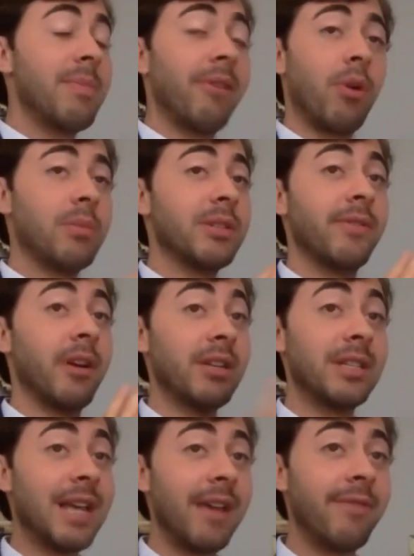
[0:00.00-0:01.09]
Metformin is very
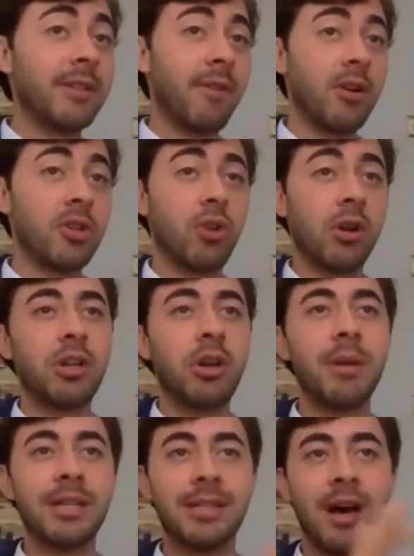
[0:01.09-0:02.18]
safe as far as drugs
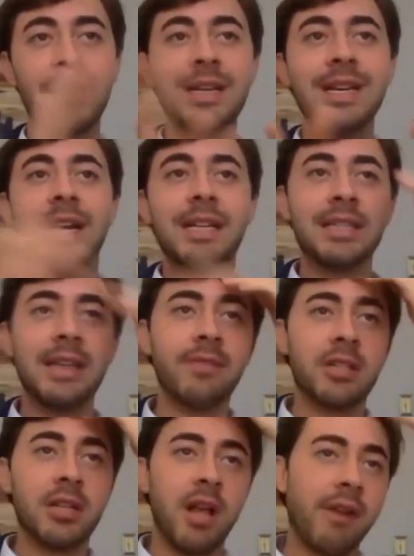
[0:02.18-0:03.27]
go, but it's not as safe
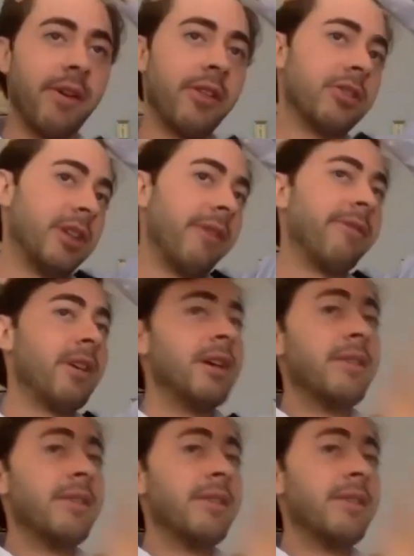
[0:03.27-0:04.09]
as a lot of other stuff.